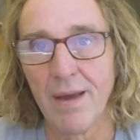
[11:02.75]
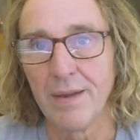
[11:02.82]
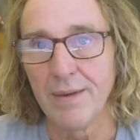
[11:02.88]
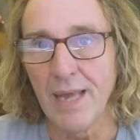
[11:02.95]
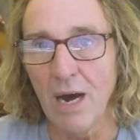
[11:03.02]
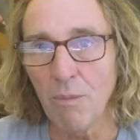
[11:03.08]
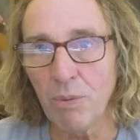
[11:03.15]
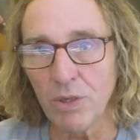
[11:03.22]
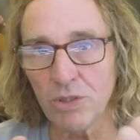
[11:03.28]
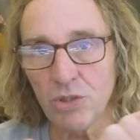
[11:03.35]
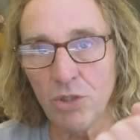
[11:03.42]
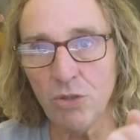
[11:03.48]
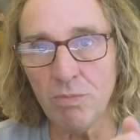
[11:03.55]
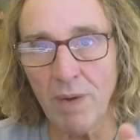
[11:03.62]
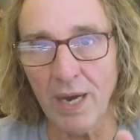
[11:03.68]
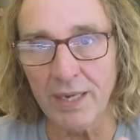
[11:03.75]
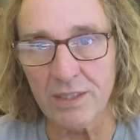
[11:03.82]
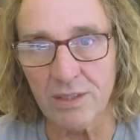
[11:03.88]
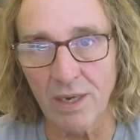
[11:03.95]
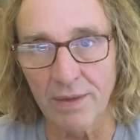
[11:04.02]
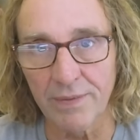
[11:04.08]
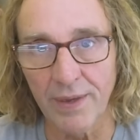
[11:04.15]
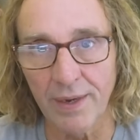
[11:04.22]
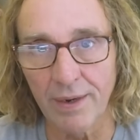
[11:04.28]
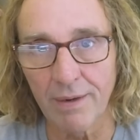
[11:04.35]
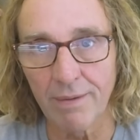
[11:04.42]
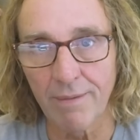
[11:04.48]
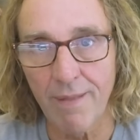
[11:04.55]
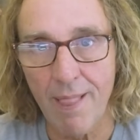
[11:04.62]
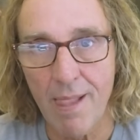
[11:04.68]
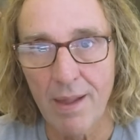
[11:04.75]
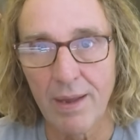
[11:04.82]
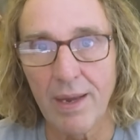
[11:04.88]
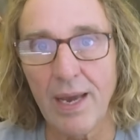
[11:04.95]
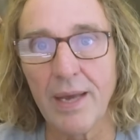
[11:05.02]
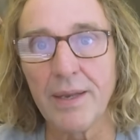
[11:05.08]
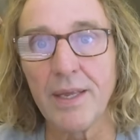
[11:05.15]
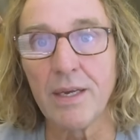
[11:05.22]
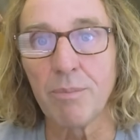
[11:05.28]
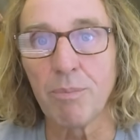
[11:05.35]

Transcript: Now put two mics on there and hit a